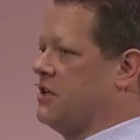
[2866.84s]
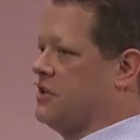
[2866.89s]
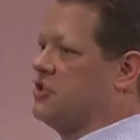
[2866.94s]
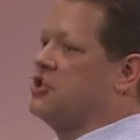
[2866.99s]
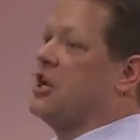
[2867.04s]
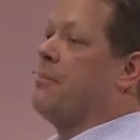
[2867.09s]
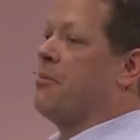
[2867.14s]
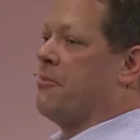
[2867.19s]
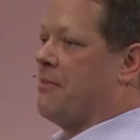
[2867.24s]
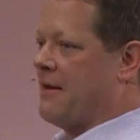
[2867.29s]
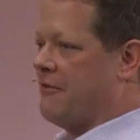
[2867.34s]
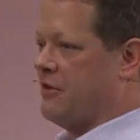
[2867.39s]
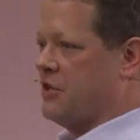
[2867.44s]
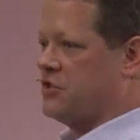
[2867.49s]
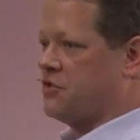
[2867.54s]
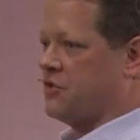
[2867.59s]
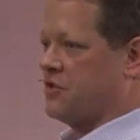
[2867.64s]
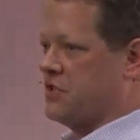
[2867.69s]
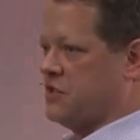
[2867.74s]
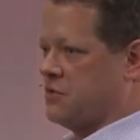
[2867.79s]
the shape of my
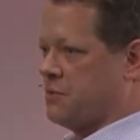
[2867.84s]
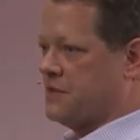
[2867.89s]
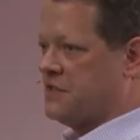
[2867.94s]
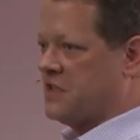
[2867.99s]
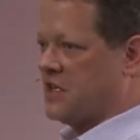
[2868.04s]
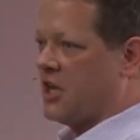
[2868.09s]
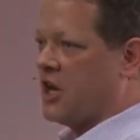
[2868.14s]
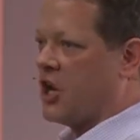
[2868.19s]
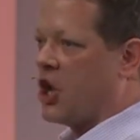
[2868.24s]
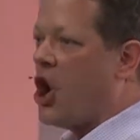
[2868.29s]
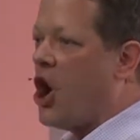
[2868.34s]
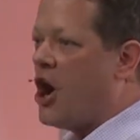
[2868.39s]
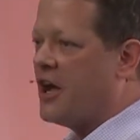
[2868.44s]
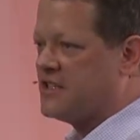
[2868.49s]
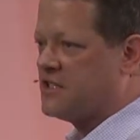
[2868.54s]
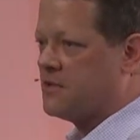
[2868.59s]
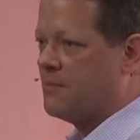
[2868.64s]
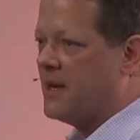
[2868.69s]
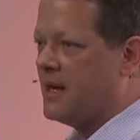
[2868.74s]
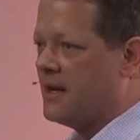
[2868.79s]
resources, what's it going to
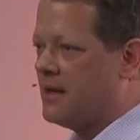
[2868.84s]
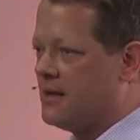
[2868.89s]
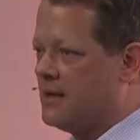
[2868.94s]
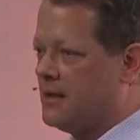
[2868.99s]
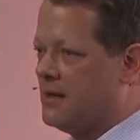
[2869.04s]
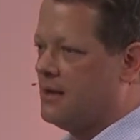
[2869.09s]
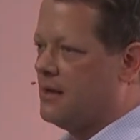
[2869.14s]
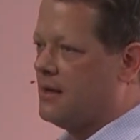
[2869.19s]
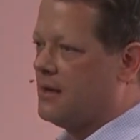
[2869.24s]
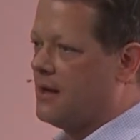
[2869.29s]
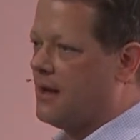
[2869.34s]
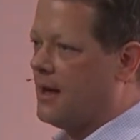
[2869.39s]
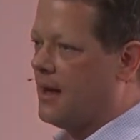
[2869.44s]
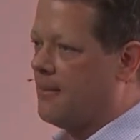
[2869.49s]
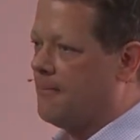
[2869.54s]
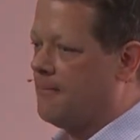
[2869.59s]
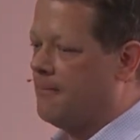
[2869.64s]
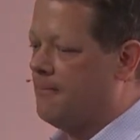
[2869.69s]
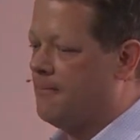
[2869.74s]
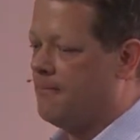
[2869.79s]
cost me?
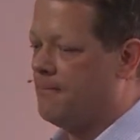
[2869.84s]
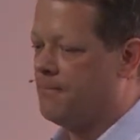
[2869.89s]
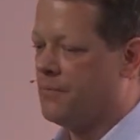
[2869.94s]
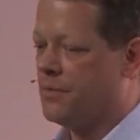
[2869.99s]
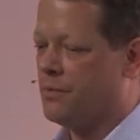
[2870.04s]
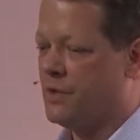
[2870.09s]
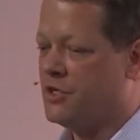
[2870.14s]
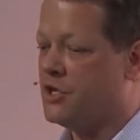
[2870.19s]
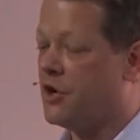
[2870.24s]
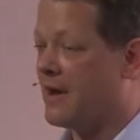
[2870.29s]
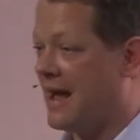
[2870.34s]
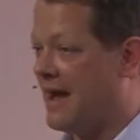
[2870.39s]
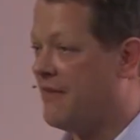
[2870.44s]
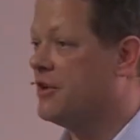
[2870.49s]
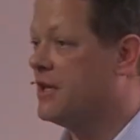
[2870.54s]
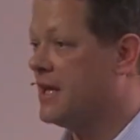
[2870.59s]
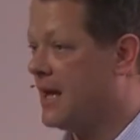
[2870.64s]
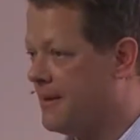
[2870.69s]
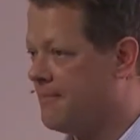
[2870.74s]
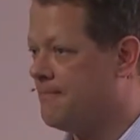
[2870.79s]
Um, we don't have
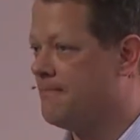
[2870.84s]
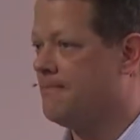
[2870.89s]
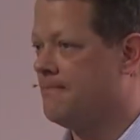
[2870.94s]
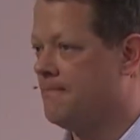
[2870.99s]
it yet.